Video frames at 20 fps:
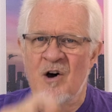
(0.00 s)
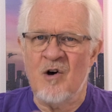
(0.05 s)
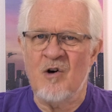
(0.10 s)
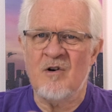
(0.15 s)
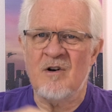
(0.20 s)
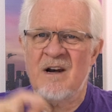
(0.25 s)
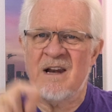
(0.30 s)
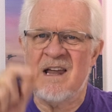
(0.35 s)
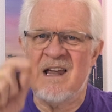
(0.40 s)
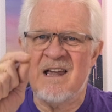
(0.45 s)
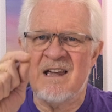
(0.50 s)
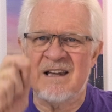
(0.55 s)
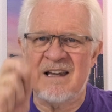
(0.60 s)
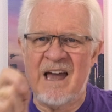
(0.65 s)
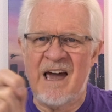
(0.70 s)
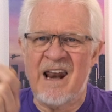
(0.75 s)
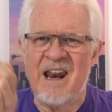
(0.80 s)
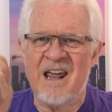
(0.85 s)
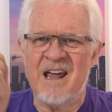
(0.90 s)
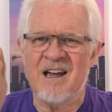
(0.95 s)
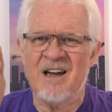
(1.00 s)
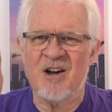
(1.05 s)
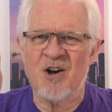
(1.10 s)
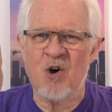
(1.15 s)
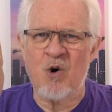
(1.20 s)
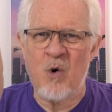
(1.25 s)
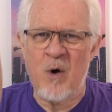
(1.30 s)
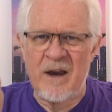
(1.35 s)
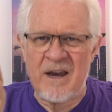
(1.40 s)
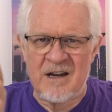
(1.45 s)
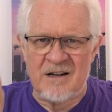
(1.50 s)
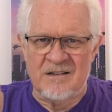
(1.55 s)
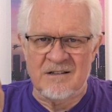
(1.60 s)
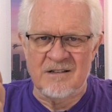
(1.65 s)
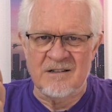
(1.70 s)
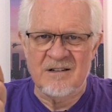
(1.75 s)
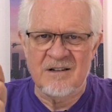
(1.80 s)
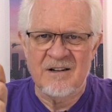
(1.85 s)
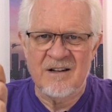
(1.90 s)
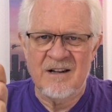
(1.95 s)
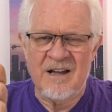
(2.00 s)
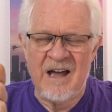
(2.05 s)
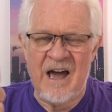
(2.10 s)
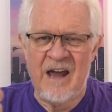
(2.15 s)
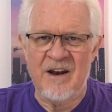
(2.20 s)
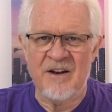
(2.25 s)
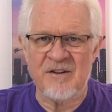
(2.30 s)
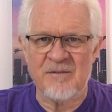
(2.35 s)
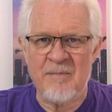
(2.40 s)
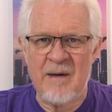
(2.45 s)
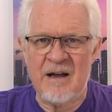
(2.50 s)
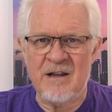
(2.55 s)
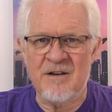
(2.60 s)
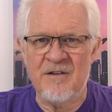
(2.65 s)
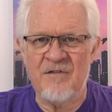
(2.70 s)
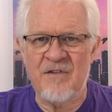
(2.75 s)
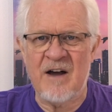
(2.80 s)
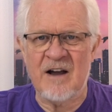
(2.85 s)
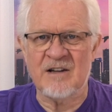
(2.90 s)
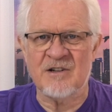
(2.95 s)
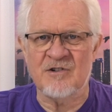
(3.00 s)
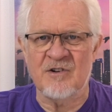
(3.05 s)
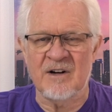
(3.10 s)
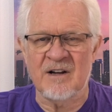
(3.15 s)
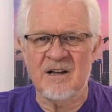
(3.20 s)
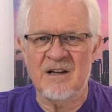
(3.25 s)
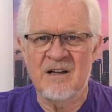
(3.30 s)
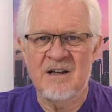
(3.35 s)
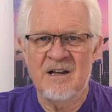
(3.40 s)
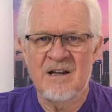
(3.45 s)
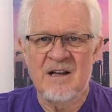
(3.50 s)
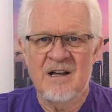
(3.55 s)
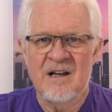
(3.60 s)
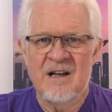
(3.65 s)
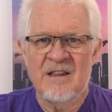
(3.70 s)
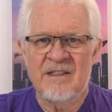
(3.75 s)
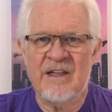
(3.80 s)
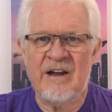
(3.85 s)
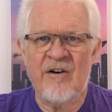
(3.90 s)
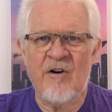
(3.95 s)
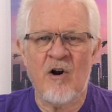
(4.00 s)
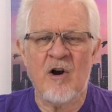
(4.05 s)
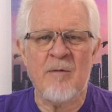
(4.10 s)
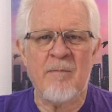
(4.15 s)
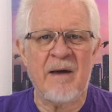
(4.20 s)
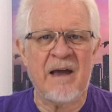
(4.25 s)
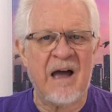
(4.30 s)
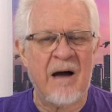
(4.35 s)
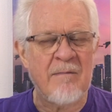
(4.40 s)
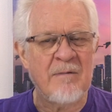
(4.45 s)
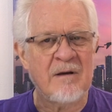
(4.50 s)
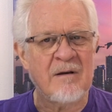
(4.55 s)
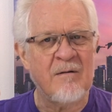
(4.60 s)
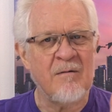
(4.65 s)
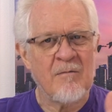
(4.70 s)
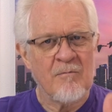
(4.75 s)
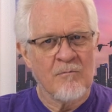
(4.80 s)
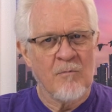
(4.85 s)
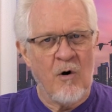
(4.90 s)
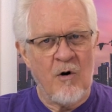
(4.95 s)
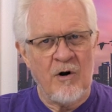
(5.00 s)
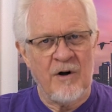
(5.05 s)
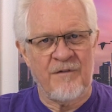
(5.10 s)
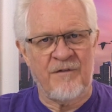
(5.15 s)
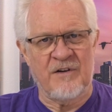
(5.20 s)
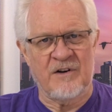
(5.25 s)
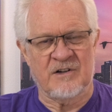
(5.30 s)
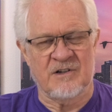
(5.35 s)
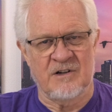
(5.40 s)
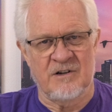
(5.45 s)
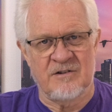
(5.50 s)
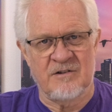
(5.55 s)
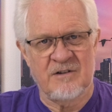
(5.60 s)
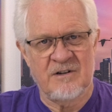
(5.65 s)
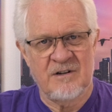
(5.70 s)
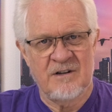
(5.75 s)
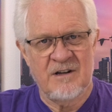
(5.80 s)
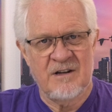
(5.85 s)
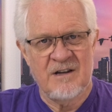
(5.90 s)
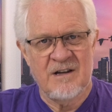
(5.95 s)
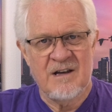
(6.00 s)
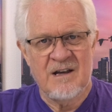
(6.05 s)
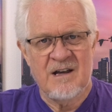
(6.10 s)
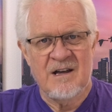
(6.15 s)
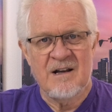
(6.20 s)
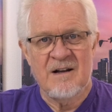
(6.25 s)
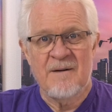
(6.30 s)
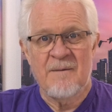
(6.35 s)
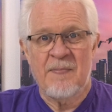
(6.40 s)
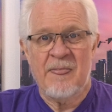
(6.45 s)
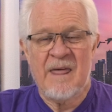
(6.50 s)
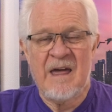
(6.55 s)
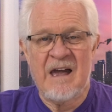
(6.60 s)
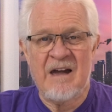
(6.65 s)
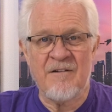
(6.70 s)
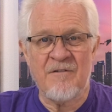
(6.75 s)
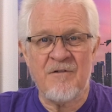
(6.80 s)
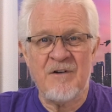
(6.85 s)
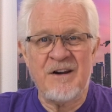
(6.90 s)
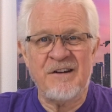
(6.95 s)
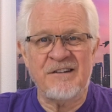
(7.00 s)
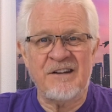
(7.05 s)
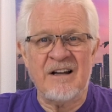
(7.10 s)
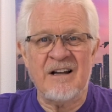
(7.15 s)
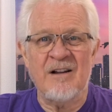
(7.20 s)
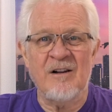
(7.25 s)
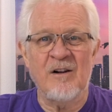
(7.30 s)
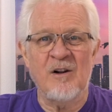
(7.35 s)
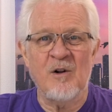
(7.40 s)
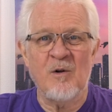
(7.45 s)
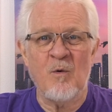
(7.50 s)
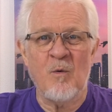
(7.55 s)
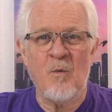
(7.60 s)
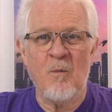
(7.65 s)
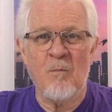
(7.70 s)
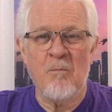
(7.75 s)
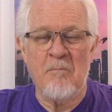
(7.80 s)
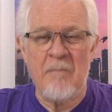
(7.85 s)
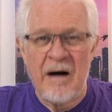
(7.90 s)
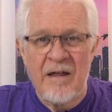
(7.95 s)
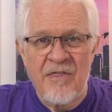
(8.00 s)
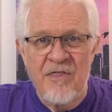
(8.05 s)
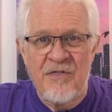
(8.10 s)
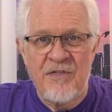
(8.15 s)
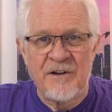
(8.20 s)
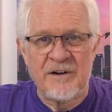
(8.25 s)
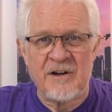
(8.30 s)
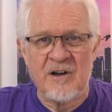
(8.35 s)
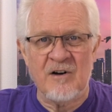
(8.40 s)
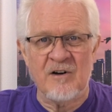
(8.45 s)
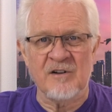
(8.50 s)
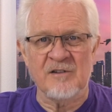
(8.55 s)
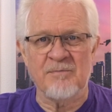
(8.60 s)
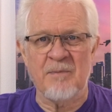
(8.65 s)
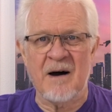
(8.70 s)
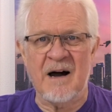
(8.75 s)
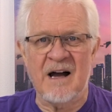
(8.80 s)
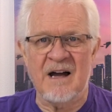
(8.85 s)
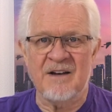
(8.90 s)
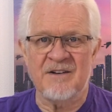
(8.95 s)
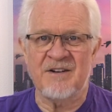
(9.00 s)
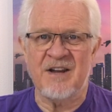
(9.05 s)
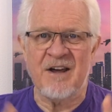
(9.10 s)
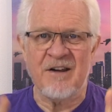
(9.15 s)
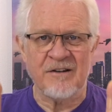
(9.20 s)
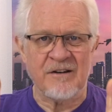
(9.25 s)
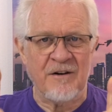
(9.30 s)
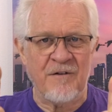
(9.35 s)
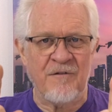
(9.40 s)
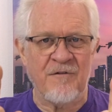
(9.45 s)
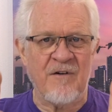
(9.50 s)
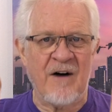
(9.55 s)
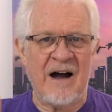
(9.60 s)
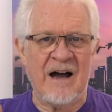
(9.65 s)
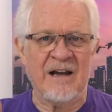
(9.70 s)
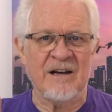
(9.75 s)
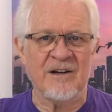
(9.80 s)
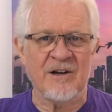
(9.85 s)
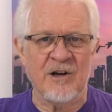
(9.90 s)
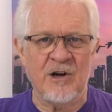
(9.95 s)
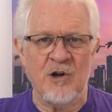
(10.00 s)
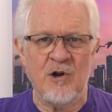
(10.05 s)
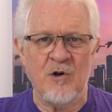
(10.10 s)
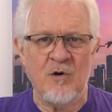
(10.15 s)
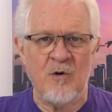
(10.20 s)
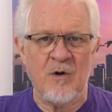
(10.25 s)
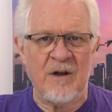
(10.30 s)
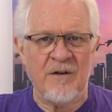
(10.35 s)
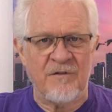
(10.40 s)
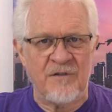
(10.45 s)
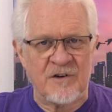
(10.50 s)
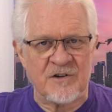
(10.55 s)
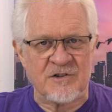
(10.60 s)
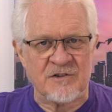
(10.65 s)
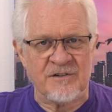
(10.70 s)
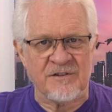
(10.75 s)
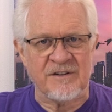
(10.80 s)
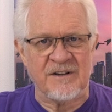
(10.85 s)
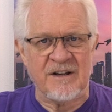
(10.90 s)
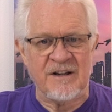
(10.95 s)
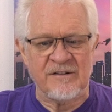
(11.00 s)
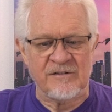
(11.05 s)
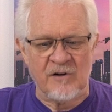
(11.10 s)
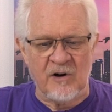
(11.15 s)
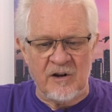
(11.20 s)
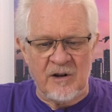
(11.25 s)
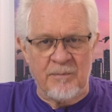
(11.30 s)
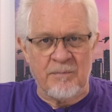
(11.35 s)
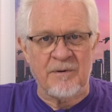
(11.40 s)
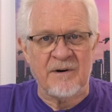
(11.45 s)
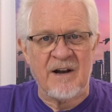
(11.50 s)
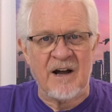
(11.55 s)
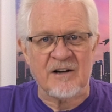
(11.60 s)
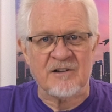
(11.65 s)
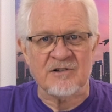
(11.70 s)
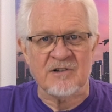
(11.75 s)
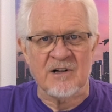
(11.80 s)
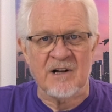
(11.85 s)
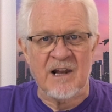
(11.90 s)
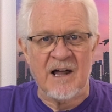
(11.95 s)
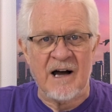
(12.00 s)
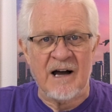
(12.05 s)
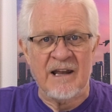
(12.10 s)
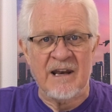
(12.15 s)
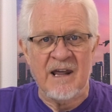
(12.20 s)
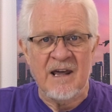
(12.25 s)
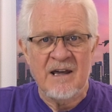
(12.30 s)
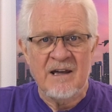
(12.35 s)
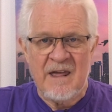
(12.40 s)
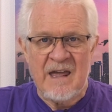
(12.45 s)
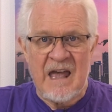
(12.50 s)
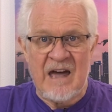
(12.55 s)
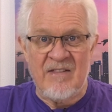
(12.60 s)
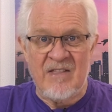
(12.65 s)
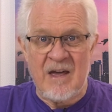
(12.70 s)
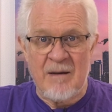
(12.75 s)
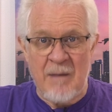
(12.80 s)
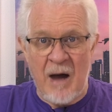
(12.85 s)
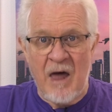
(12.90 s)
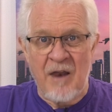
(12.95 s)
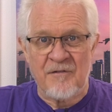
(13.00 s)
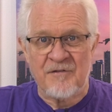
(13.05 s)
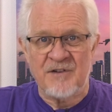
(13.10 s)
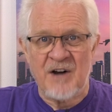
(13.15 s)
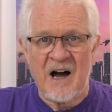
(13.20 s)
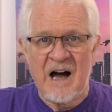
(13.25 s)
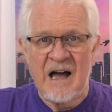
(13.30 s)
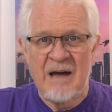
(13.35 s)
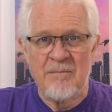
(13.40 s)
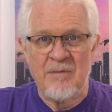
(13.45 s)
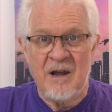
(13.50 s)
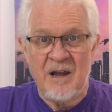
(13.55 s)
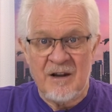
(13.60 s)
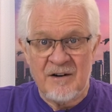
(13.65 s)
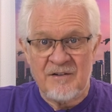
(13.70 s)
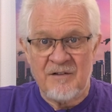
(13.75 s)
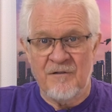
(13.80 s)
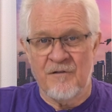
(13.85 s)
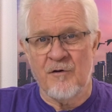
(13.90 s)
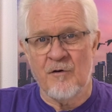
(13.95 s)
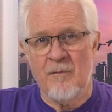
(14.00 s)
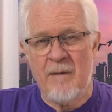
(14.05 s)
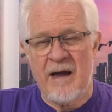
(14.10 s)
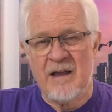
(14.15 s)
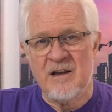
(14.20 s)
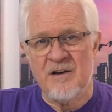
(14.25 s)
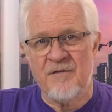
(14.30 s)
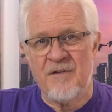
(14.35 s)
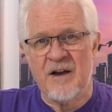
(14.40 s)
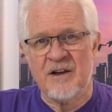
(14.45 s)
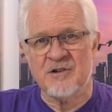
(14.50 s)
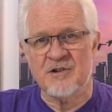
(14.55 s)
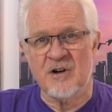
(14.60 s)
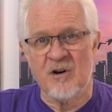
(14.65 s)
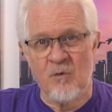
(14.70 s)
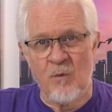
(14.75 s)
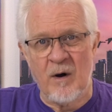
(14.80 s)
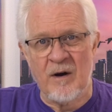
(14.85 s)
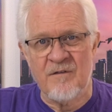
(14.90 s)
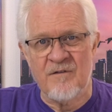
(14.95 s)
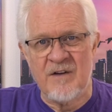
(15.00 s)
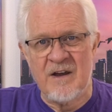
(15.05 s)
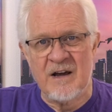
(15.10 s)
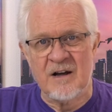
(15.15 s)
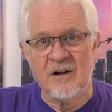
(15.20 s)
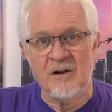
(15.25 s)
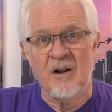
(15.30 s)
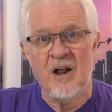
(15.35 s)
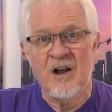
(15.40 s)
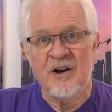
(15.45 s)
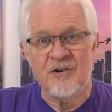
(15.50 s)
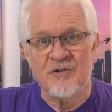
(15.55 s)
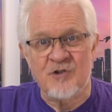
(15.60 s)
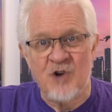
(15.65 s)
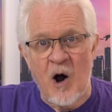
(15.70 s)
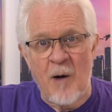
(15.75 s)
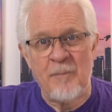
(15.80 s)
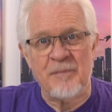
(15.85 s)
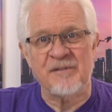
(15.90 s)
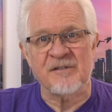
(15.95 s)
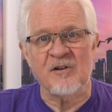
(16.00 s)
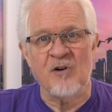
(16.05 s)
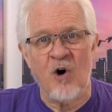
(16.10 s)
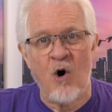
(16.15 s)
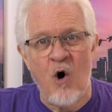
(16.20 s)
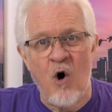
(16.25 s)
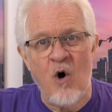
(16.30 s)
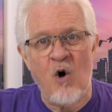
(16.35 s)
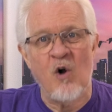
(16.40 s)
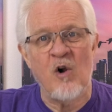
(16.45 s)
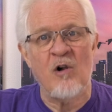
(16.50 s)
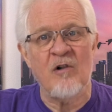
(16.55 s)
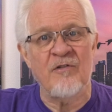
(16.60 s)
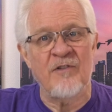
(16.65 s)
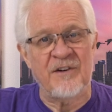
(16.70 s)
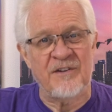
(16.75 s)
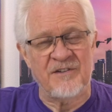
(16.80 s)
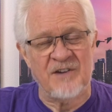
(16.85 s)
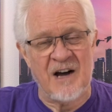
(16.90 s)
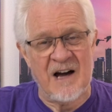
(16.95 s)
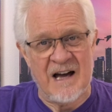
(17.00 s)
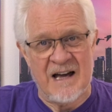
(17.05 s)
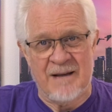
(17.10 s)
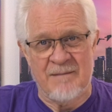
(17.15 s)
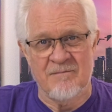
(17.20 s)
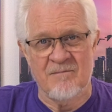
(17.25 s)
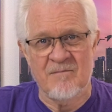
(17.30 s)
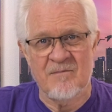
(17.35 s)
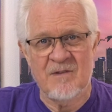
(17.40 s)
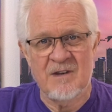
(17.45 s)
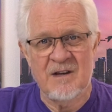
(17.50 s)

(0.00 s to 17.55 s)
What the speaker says: only getting quicker at its manufacturing. They're only becoming more efficient. Every single month that goes by, Tesla find new efficiencies on the production line, and the amount of time for manufacturing one vehicle drops all the time.